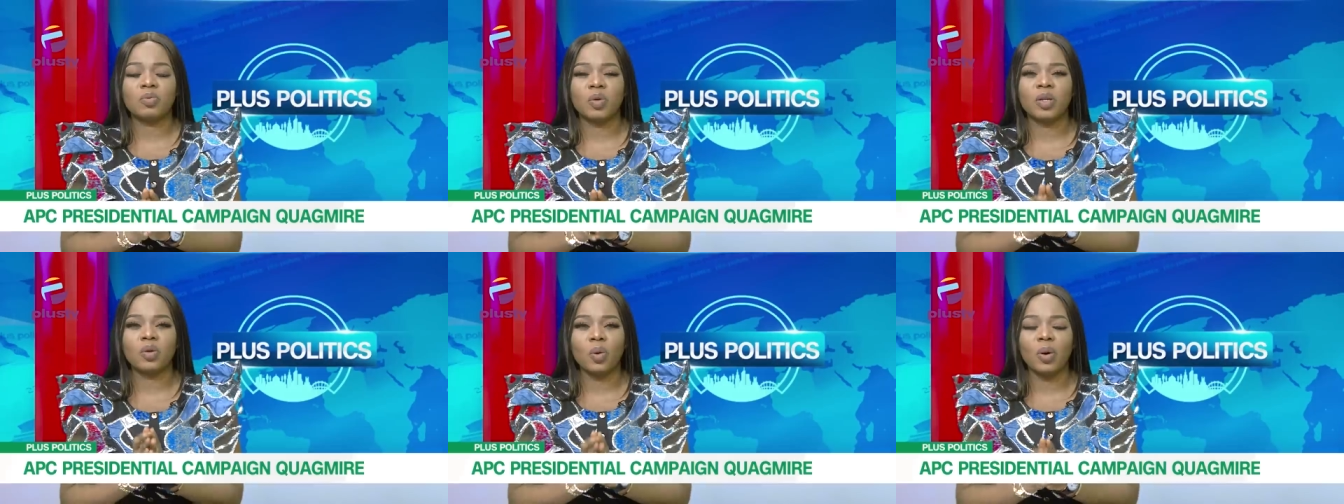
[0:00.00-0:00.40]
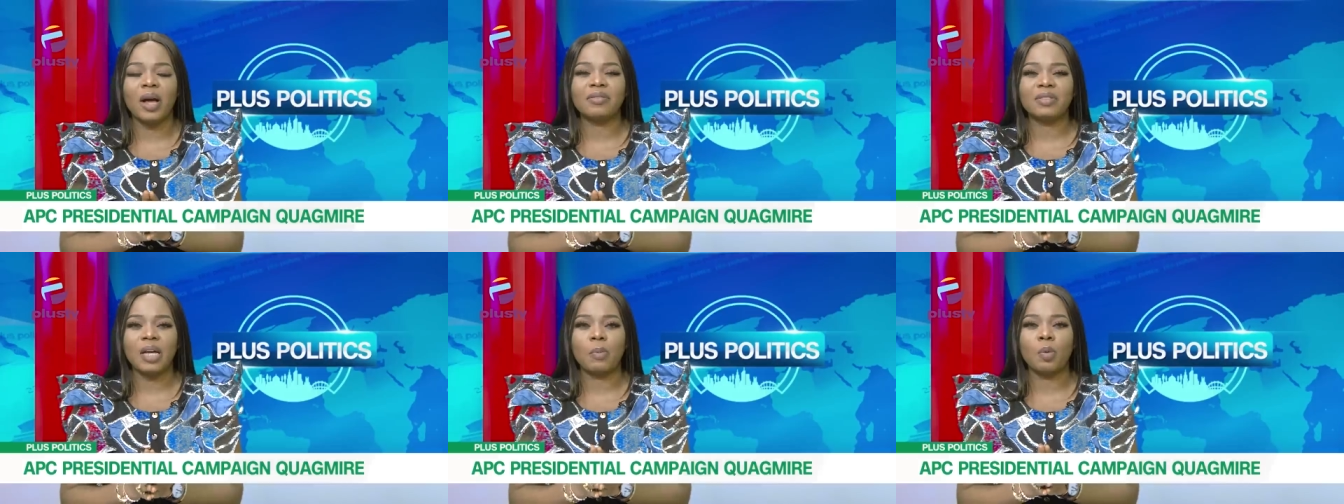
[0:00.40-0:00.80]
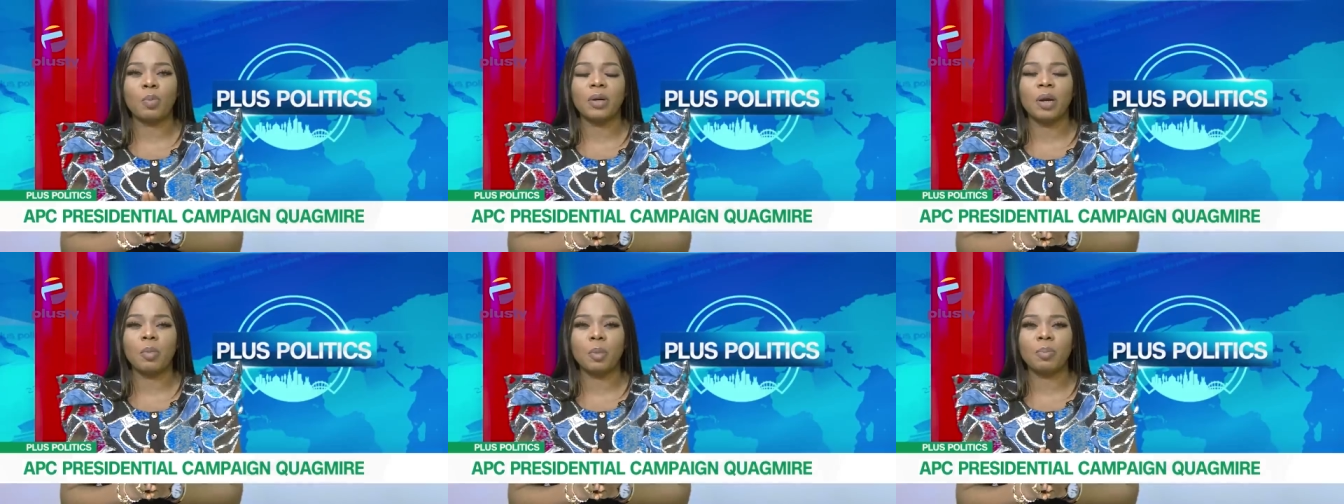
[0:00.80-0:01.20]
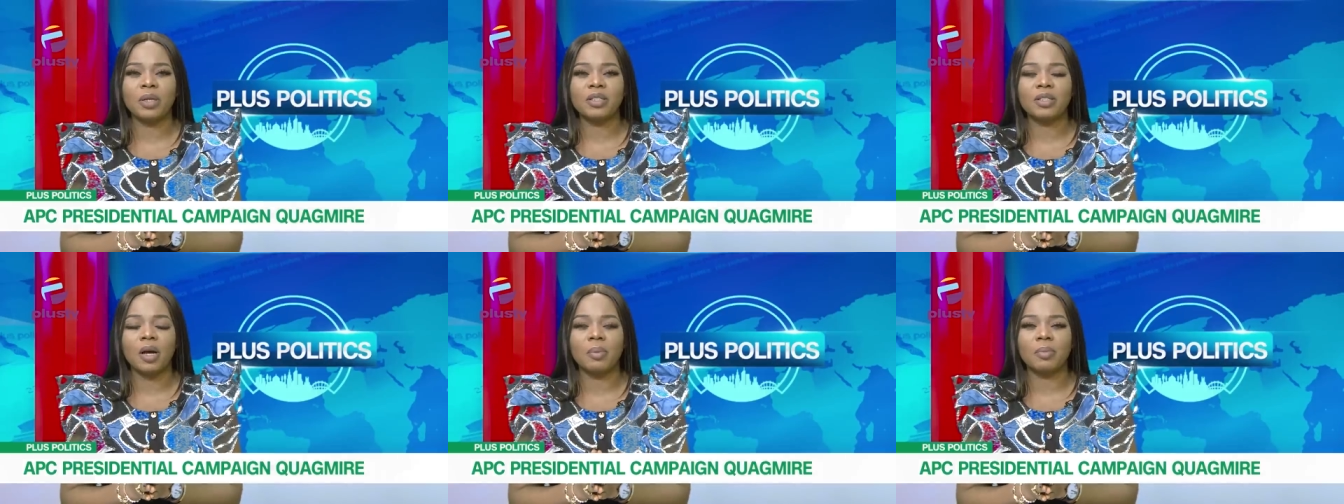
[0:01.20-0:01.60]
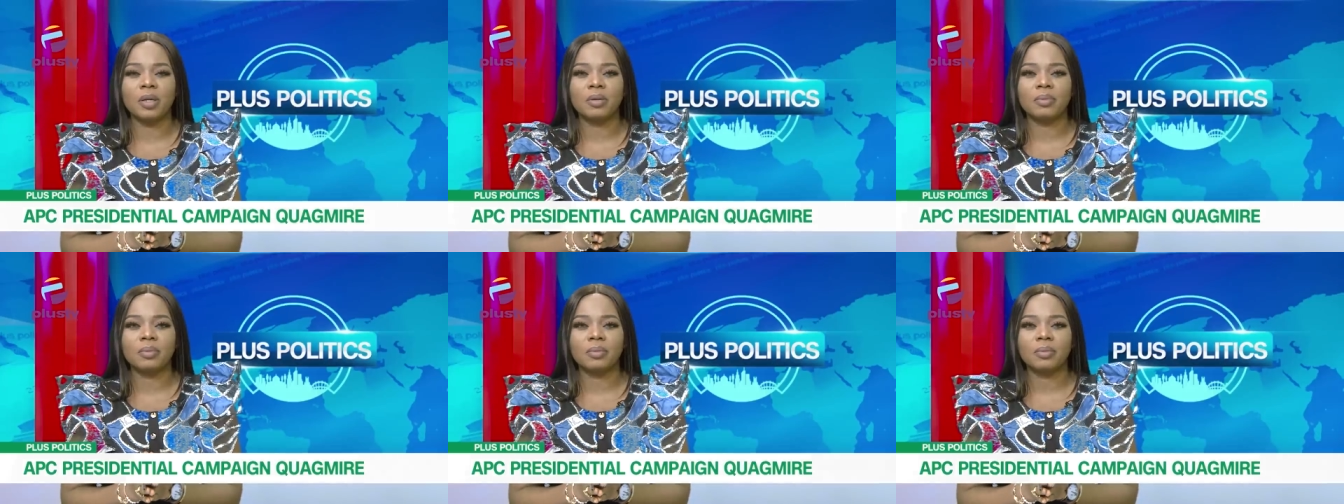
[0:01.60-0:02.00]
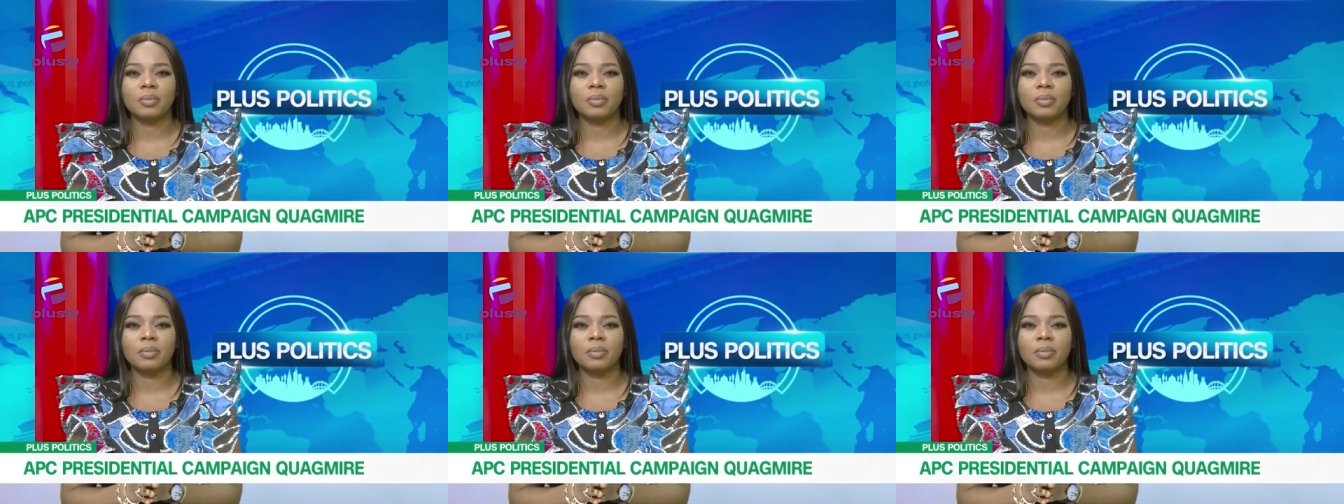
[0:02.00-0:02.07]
we don't have time. Opunabor, please come in.